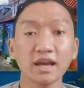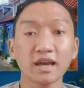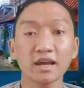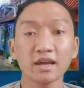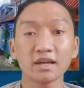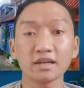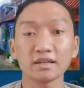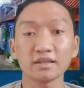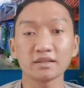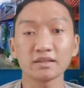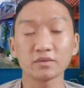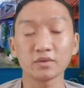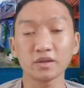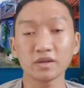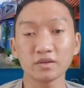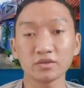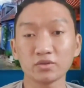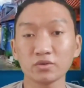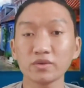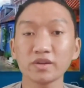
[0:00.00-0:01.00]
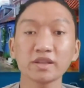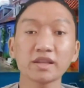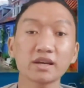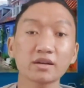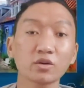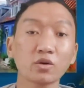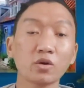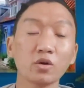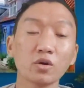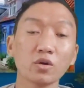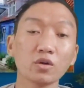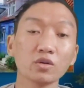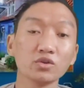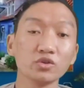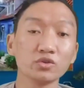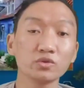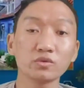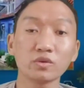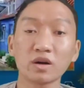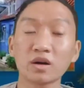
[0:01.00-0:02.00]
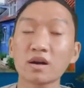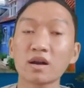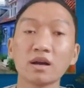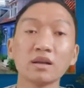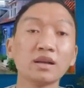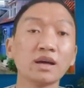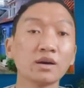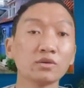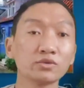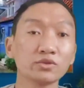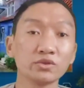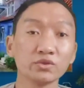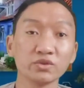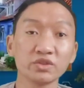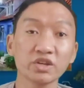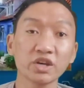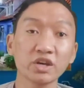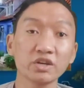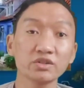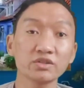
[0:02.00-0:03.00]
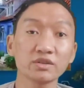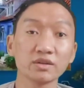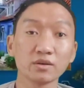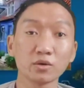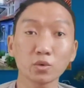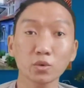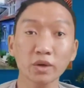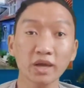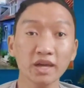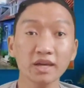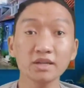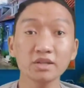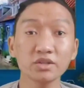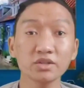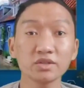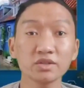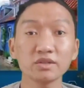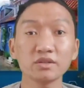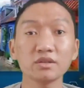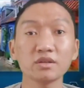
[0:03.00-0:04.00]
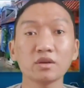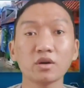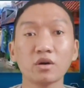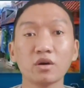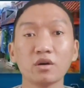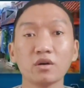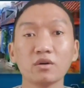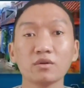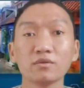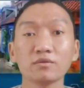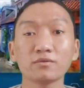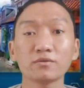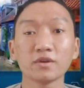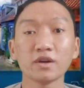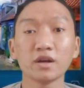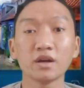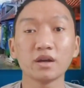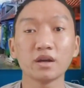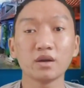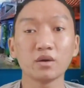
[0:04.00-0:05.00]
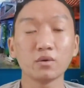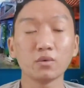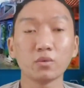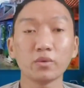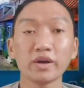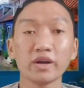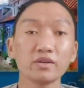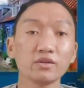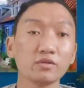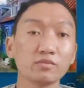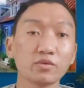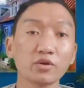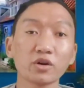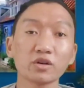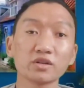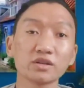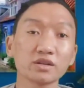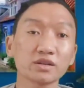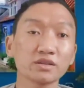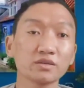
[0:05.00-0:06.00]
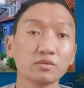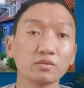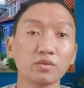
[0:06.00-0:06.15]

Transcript: And during that call, you are allowed to change the location of where your product